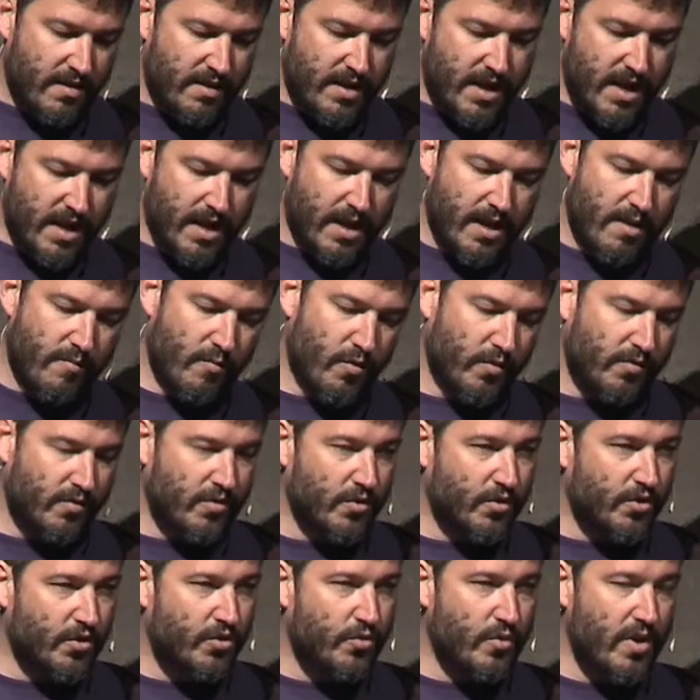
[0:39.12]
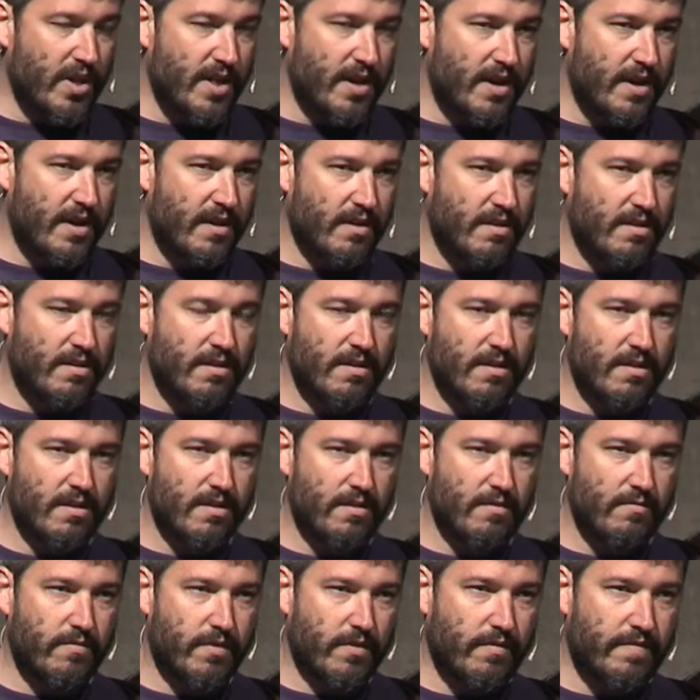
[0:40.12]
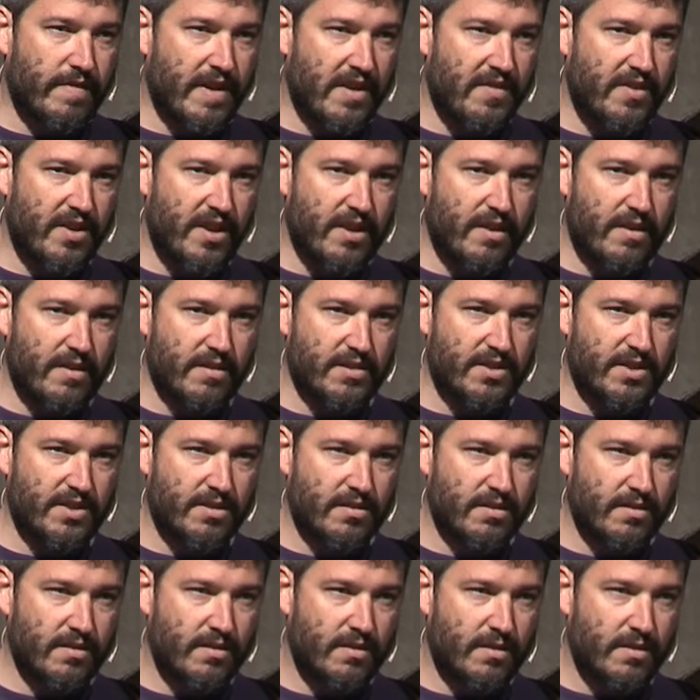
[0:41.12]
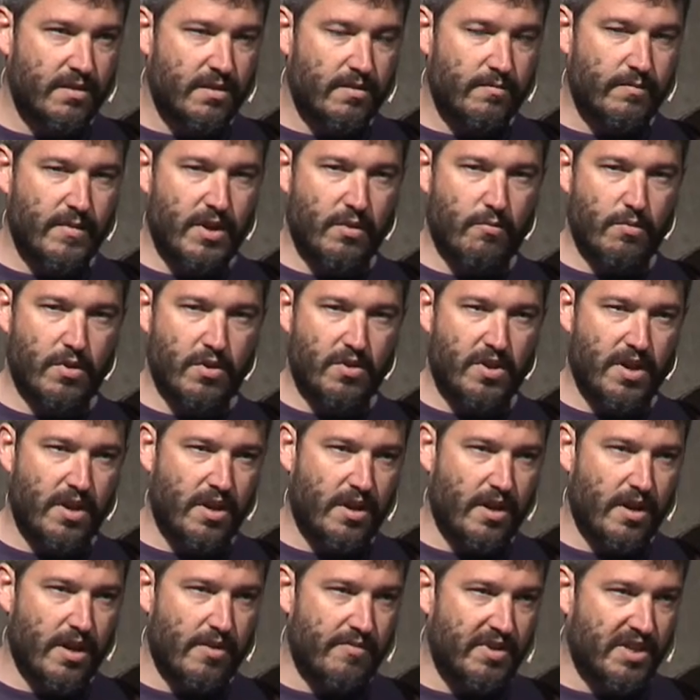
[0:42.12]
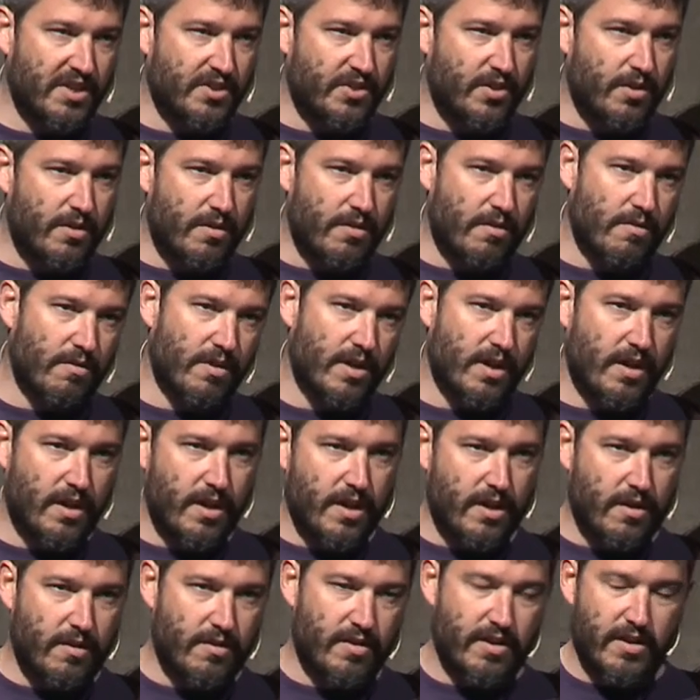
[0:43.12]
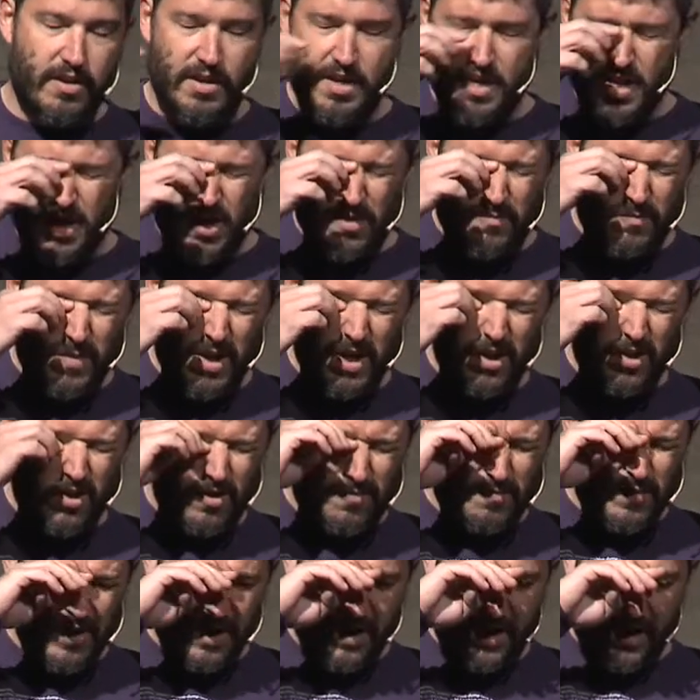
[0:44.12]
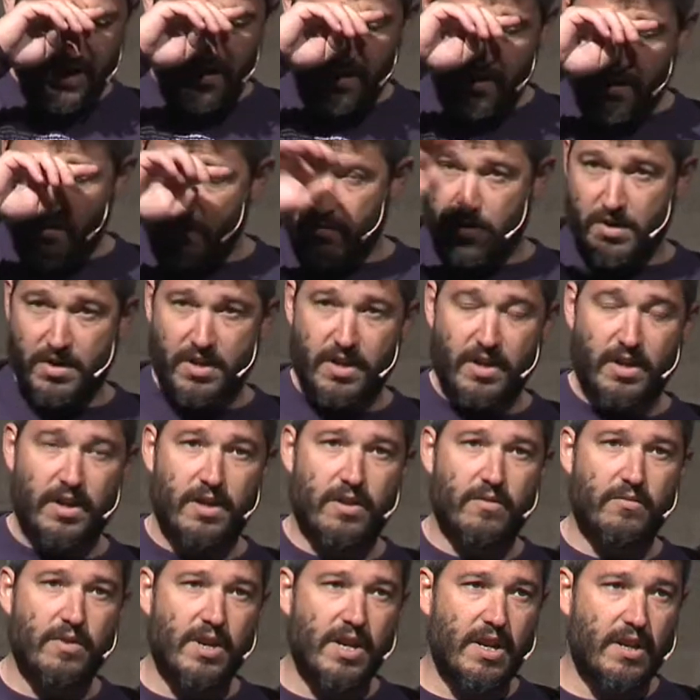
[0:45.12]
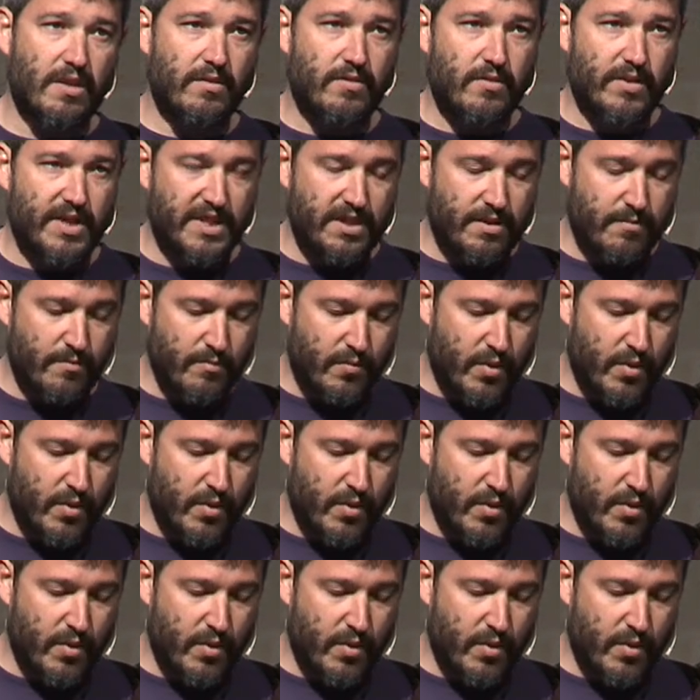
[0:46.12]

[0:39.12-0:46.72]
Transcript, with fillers: Then I moved to Sweden for 5 years. Been working in Ericsson and another big company, working in really interesting